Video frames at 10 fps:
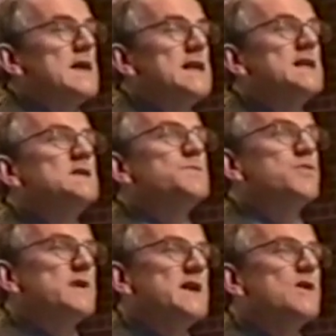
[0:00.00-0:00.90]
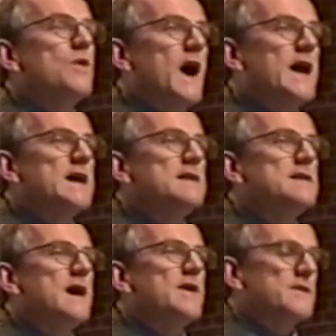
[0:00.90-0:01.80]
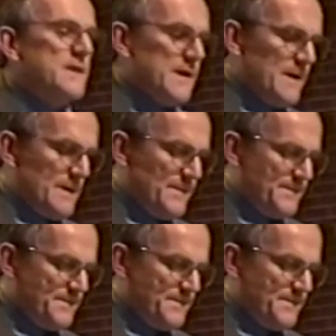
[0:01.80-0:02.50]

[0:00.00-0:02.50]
It is pretty quiet out there.